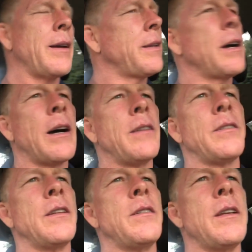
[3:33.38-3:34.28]
guys,
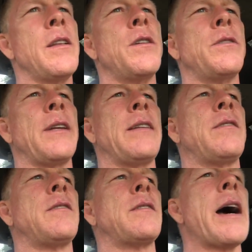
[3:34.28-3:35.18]
there is a
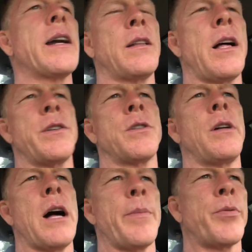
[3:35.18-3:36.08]

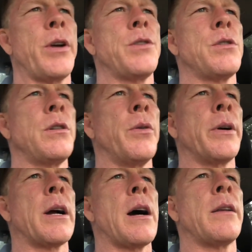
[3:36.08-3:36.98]
psychological operation
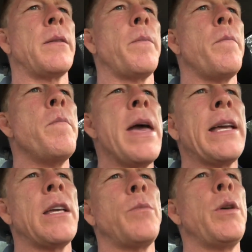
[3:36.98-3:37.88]
going on,
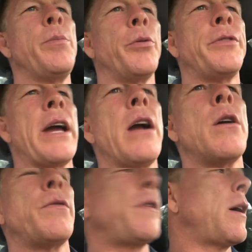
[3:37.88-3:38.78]
making people
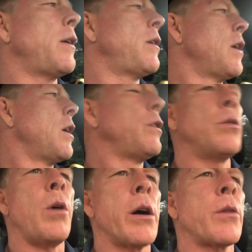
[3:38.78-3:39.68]
terrified
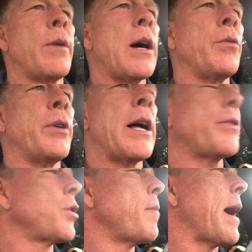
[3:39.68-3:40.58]
to walk around
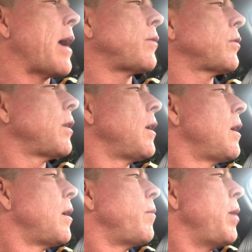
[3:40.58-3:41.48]
without their mask,
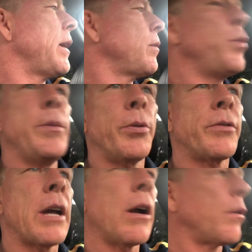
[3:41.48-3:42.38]
making people
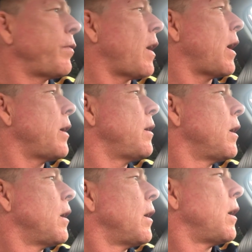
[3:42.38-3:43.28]
terrified
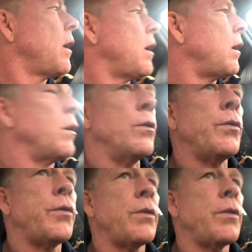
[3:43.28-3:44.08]
of